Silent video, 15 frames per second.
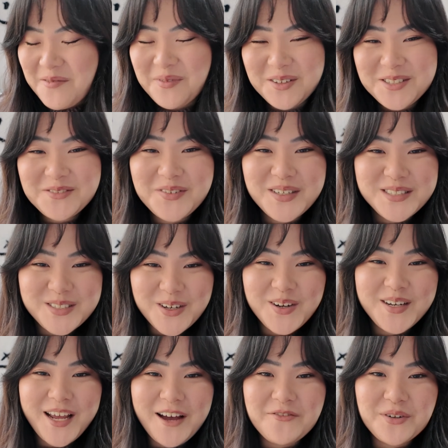most of us
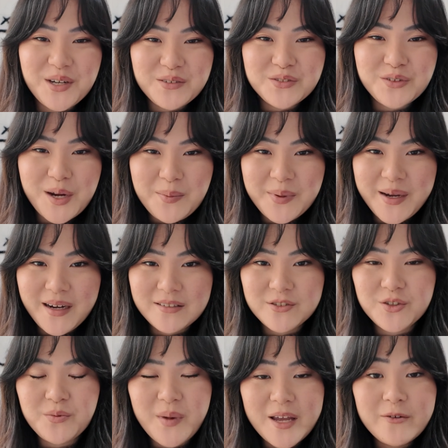don't have enough scrap yarn
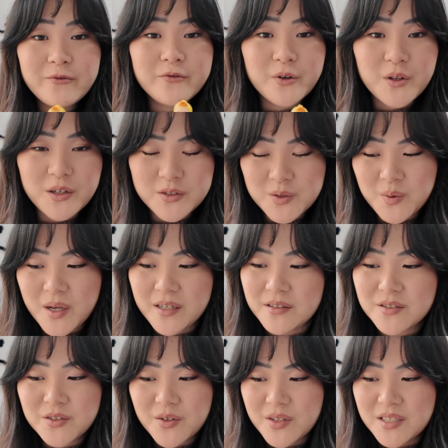to make full-on
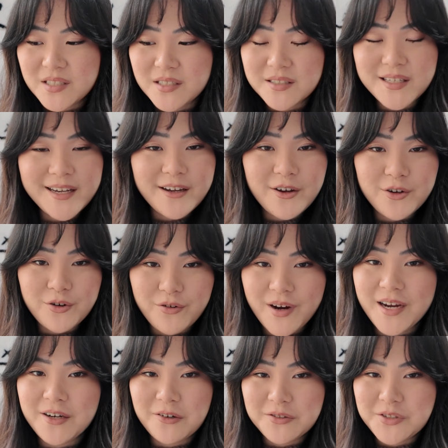sweaters, so this is like a
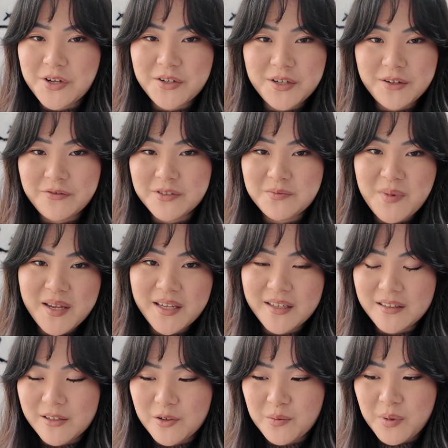great alternative, is
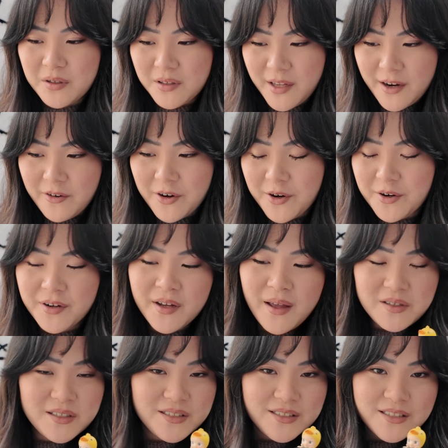making a little bolero,
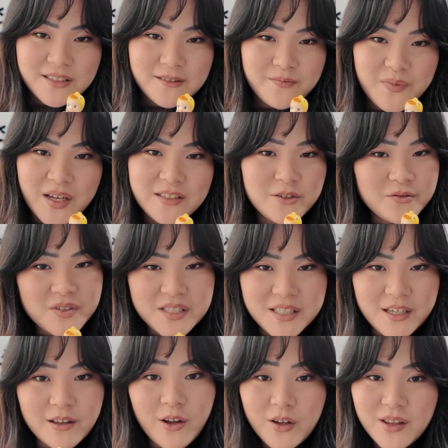because that's
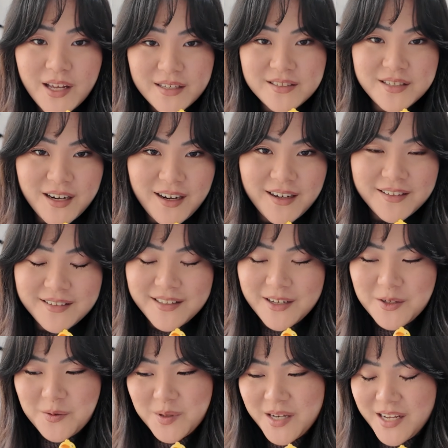obviously a lot less yarn
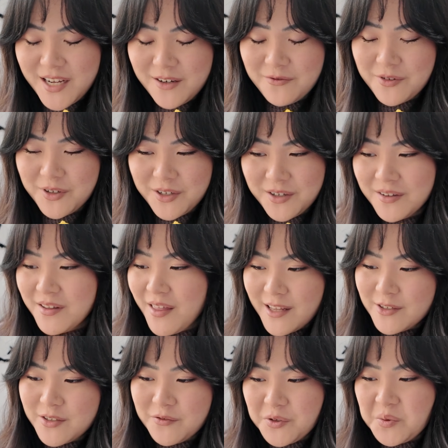that you would need for
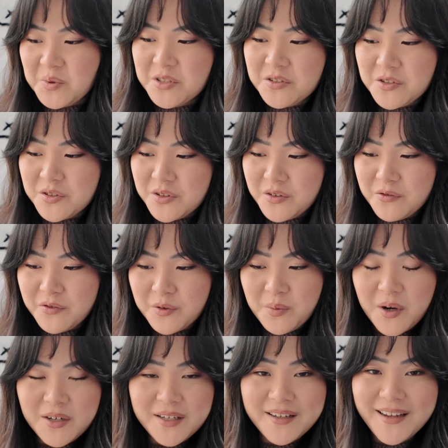like if you were to do the full
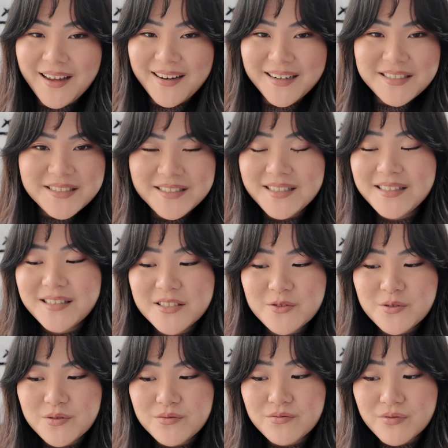body. And I just think this
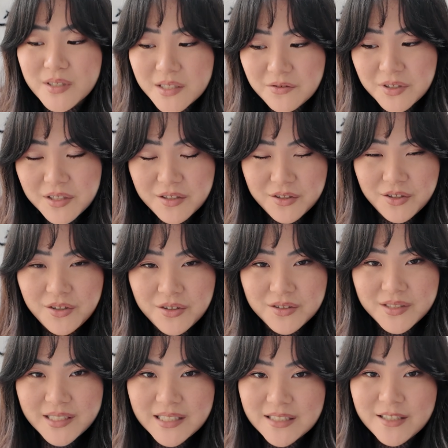looks really, really
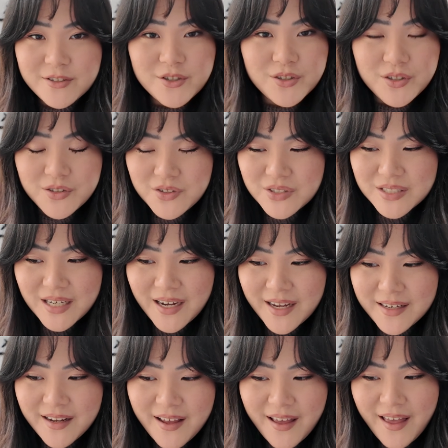cute. It's such a cute
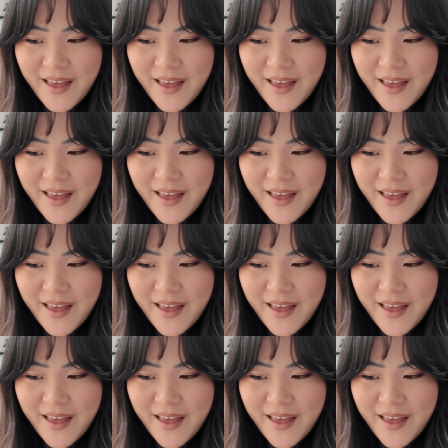design,